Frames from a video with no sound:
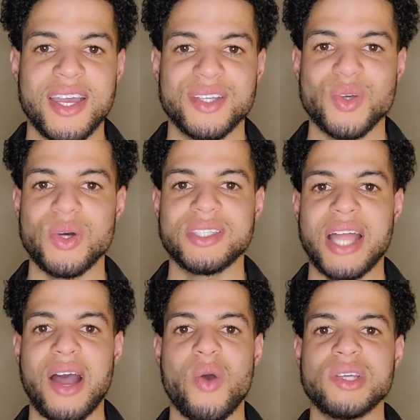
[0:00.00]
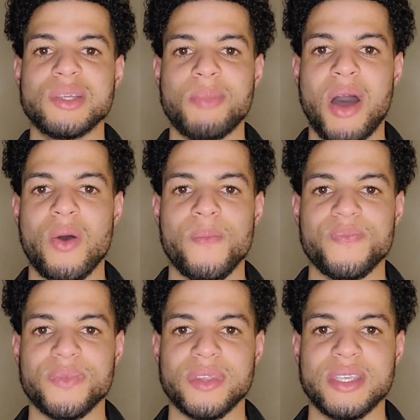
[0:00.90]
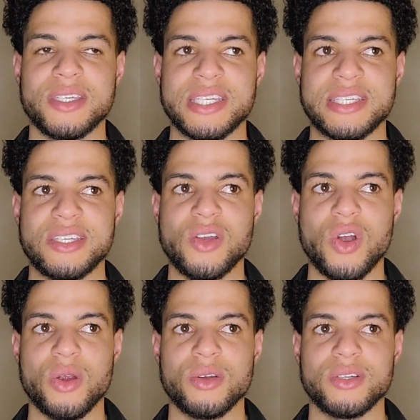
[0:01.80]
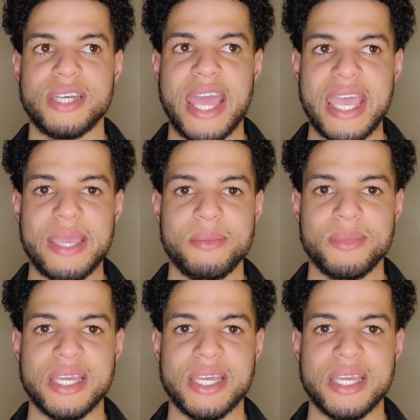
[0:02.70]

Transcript: So it's not always about just your name.